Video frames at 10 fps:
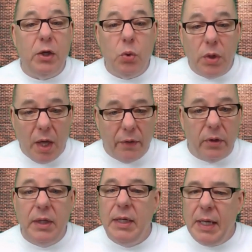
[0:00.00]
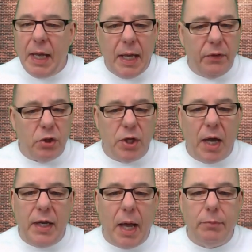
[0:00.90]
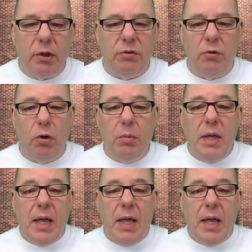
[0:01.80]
to another and the shiny object syndrome.